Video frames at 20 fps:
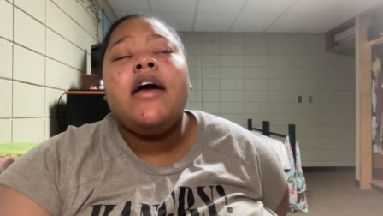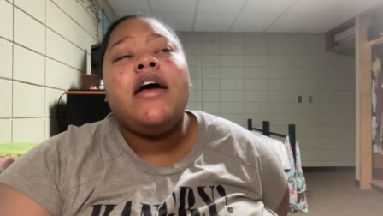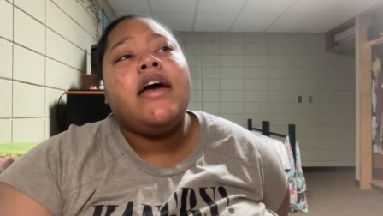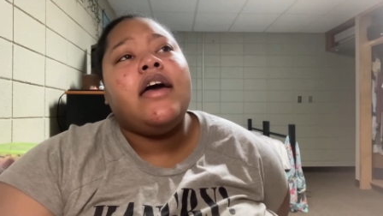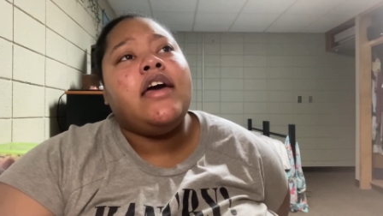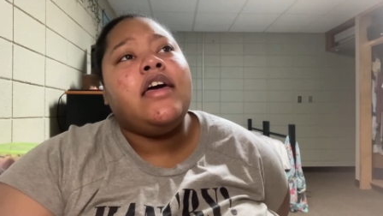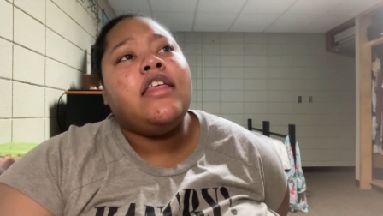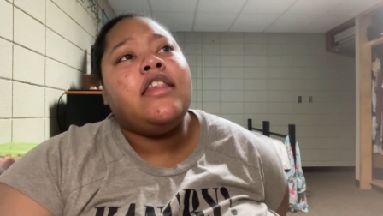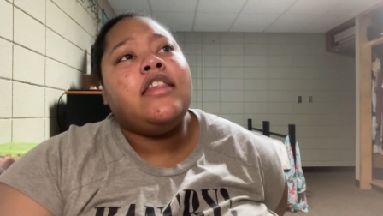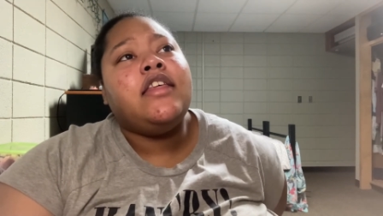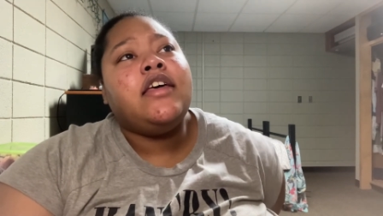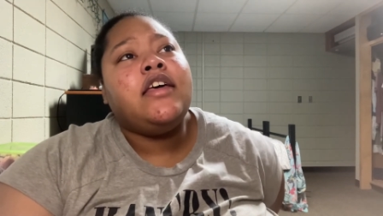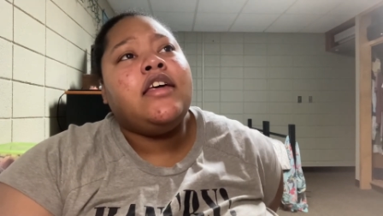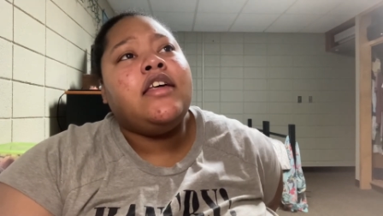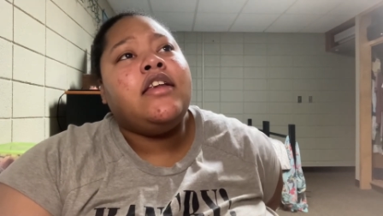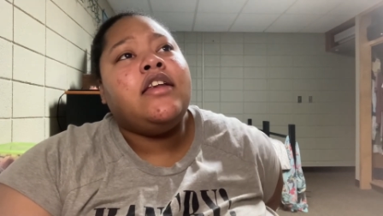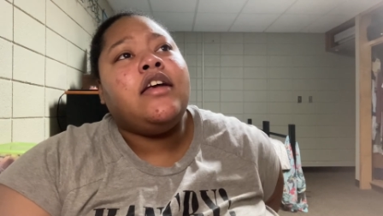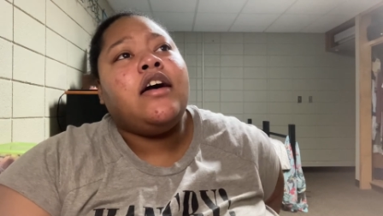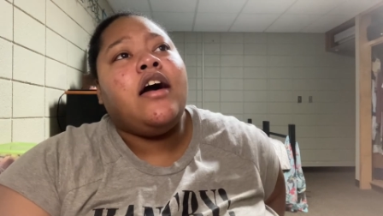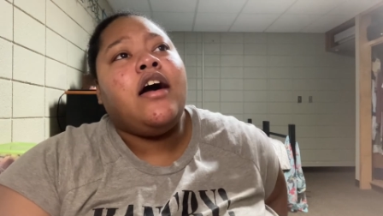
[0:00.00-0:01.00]
and
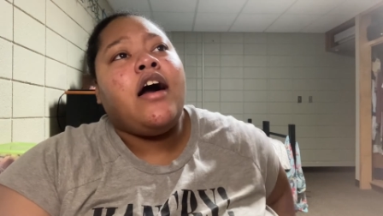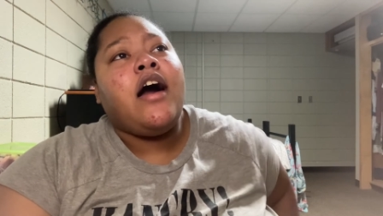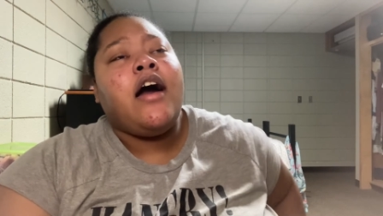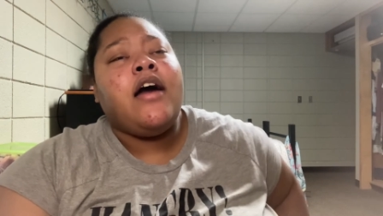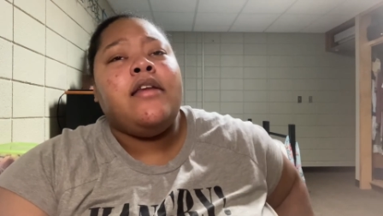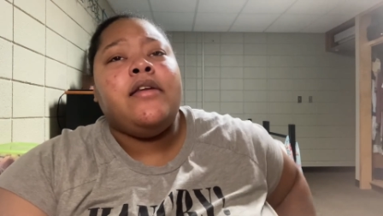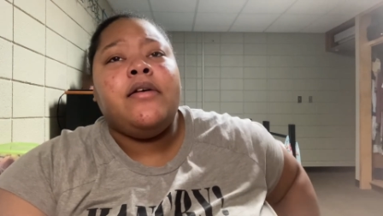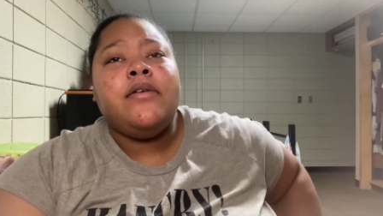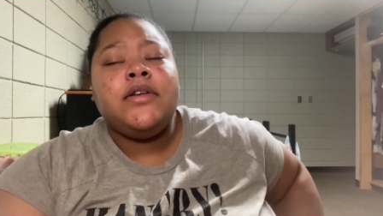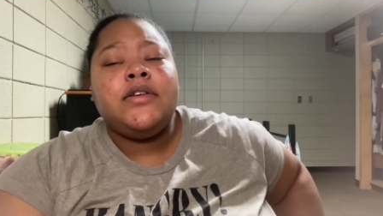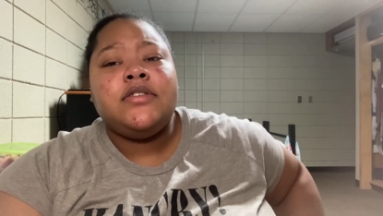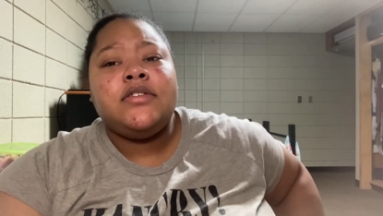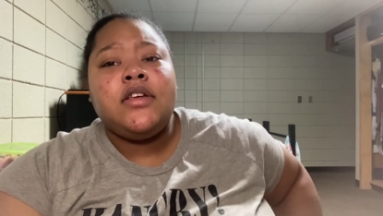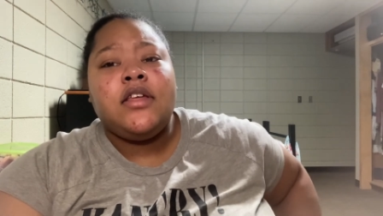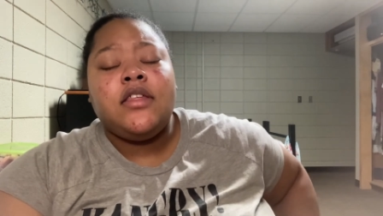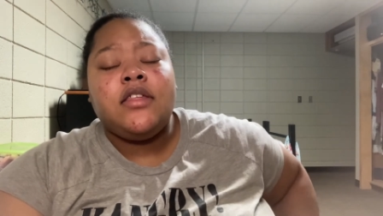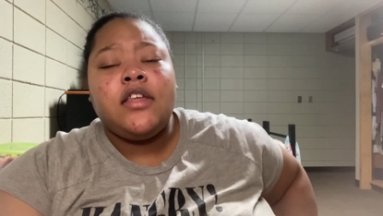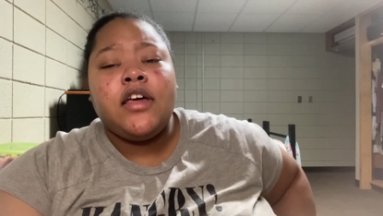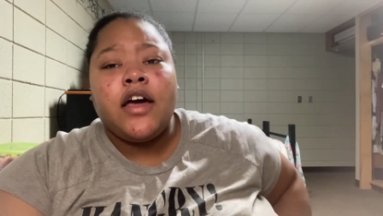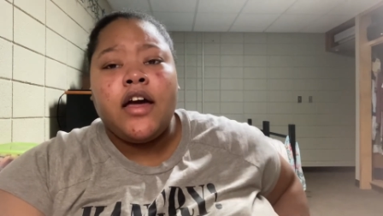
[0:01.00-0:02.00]
then I noticed
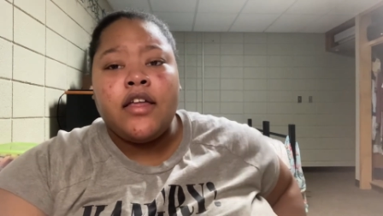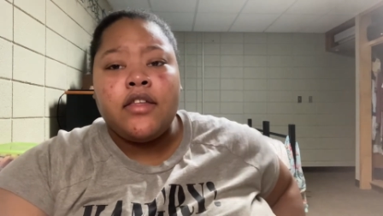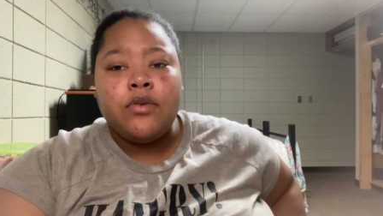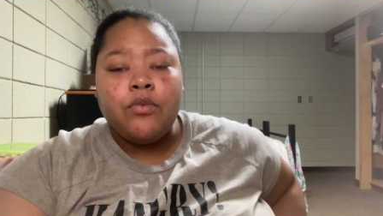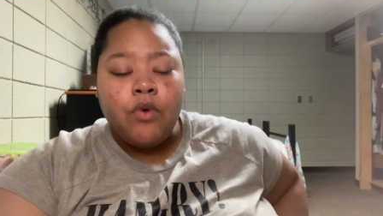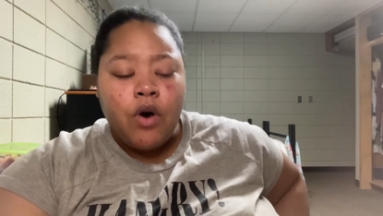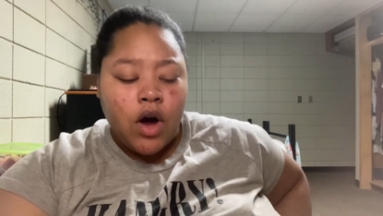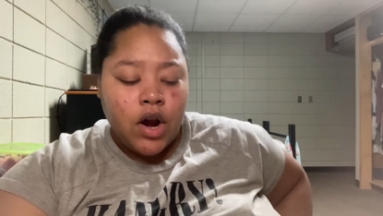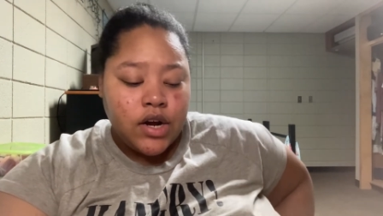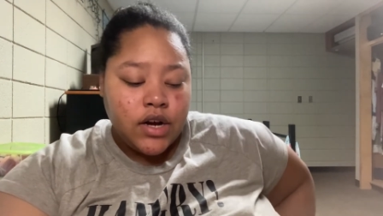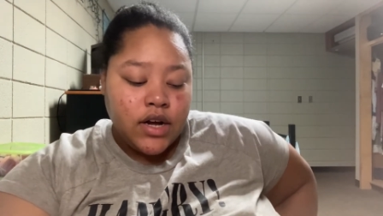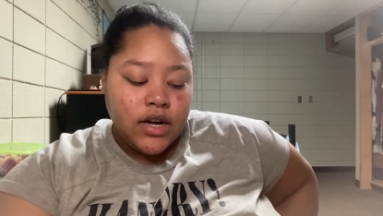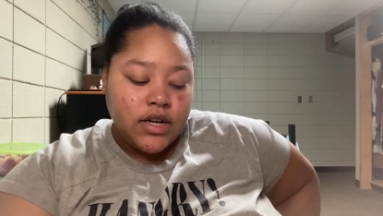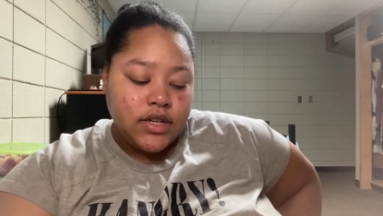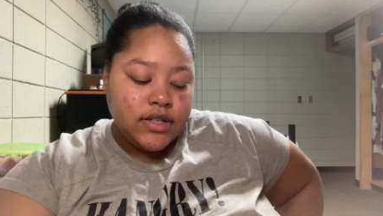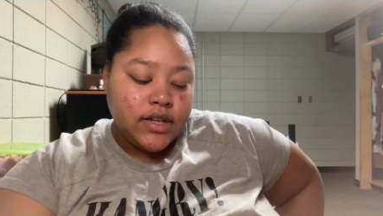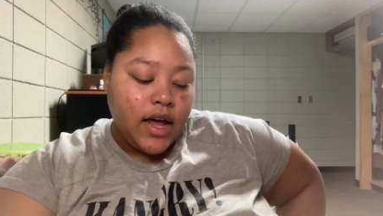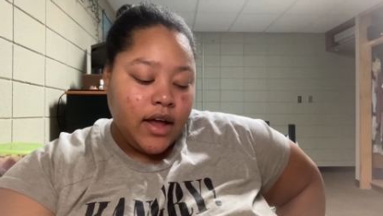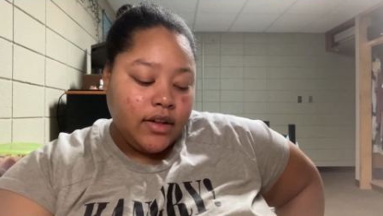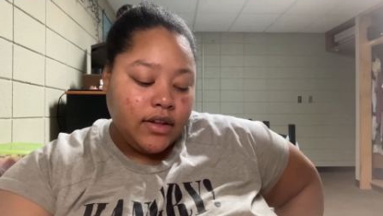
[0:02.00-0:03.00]
that they got the water
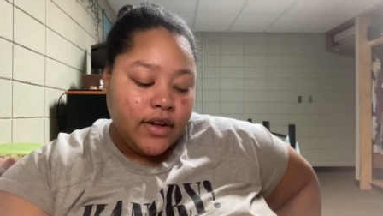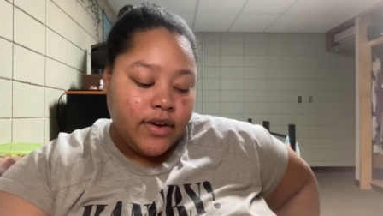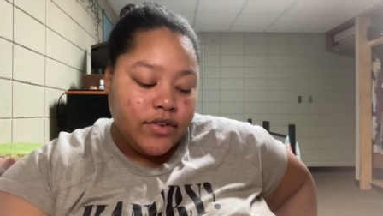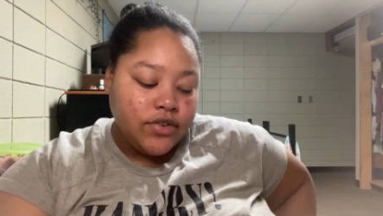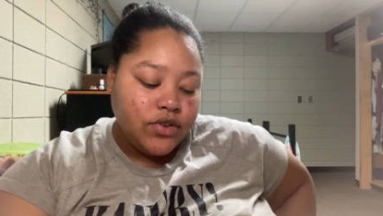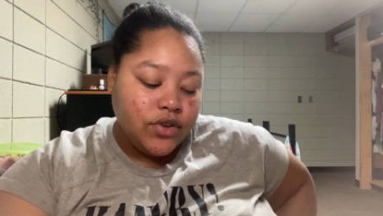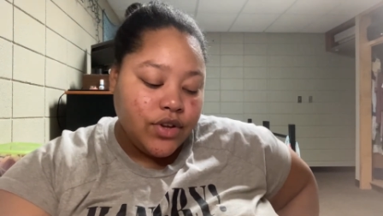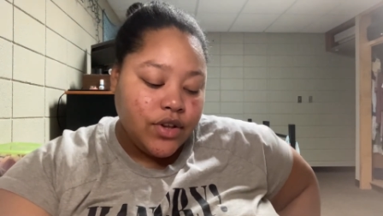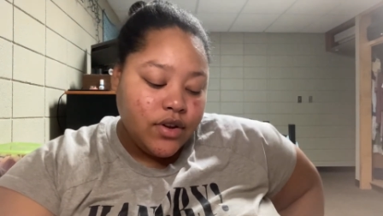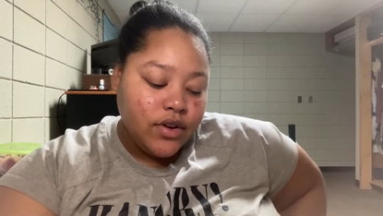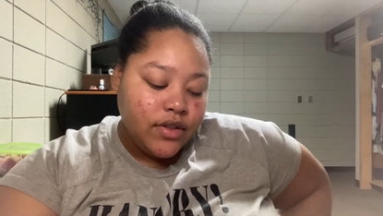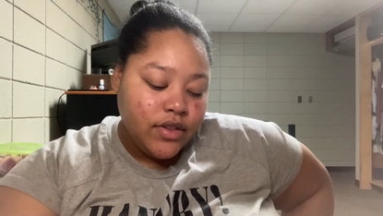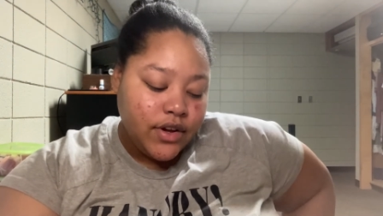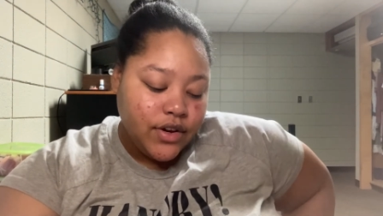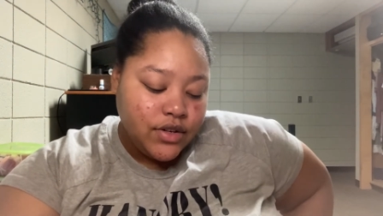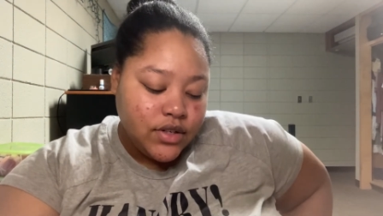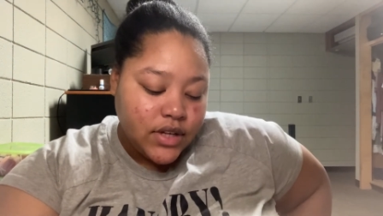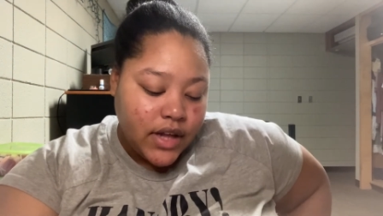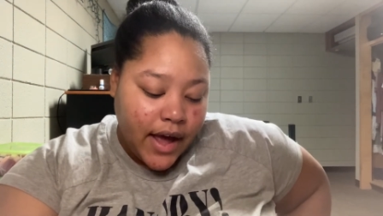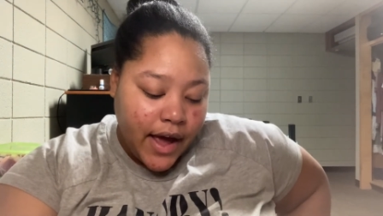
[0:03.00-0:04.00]
guns out there, so, you know,
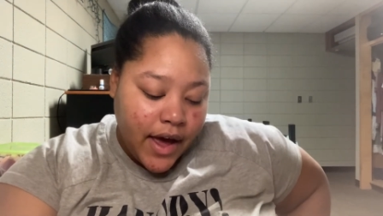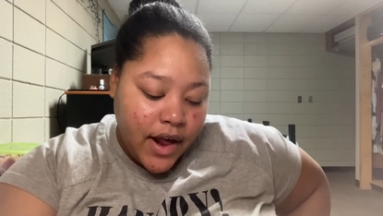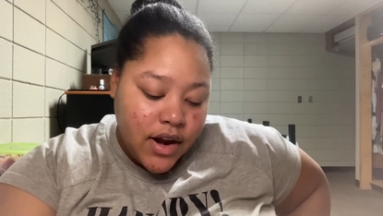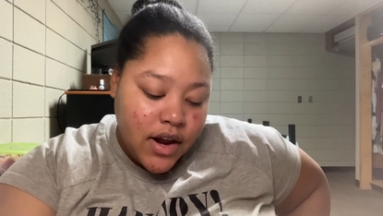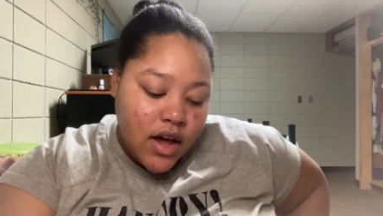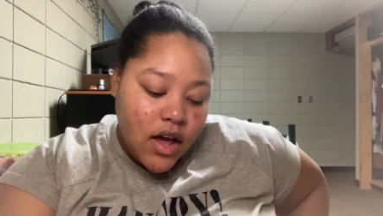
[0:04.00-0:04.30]
there's that.